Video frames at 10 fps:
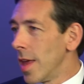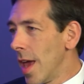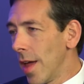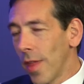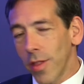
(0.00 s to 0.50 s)

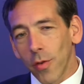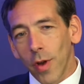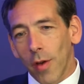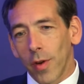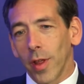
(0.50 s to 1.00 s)
Yeah, that's
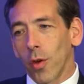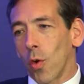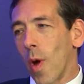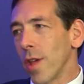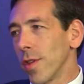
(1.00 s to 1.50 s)
a really
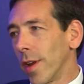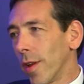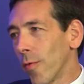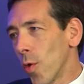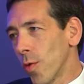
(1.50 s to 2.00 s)
good question.
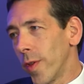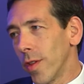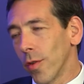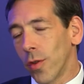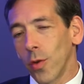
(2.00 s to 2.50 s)
And of course,
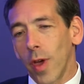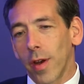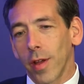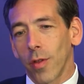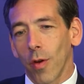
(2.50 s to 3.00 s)
these are two
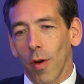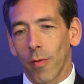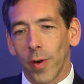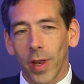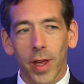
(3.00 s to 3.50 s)
areas
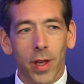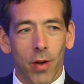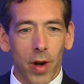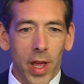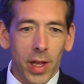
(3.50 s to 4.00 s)
of really
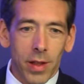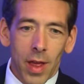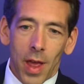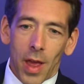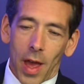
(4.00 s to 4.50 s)
great
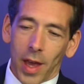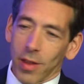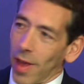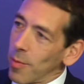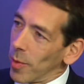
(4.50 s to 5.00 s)

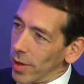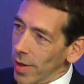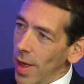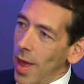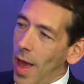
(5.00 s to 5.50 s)
excitement.
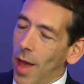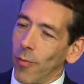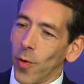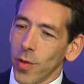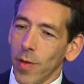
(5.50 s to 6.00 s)

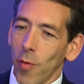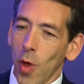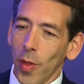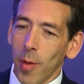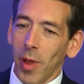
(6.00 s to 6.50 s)
And first of
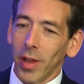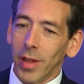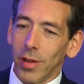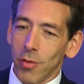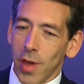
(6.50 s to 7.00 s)
all, the
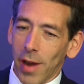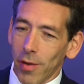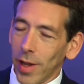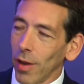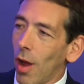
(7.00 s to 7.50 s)
ability to
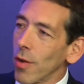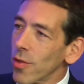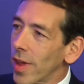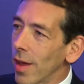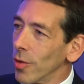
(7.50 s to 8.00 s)
generate
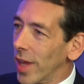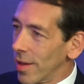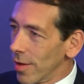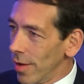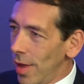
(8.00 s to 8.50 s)
large-scale
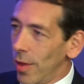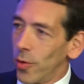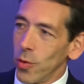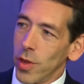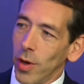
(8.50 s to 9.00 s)
data
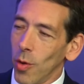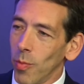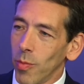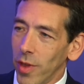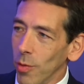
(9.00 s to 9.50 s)
through
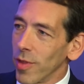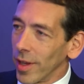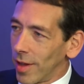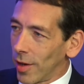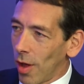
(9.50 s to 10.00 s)
genome
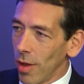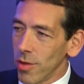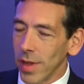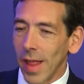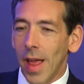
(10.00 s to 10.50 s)
sequencing
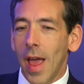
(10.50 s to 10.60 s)
technologies.